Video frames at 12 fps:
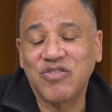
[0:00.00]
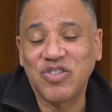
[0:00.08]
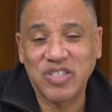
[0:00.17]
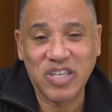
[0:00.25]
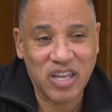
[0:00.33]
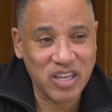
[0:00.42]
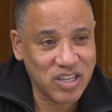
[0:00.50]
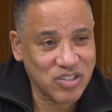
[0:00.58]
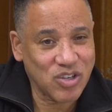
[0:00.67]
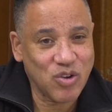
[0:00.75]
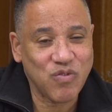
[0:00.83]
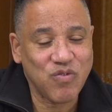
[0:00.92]
just getting
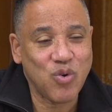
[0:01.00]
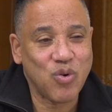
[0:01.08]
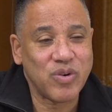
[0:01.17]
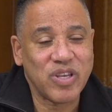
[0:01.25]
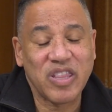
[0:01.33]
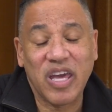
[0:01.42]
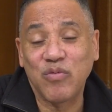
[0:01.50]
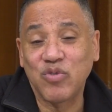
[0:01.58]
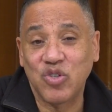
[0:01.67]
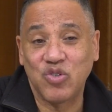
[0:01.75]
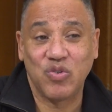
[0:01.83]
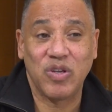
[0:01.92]
it to go forward. That
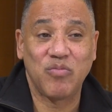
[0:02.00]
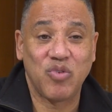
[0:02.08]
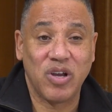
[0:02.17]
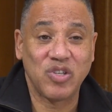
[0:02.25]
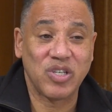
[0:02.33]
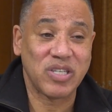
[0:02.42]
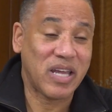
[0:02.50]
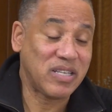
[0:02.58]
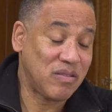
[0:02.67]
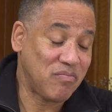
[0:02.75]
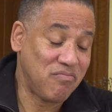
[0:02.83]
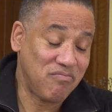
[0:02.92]
was a dream project. I
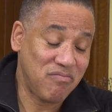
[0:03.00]
did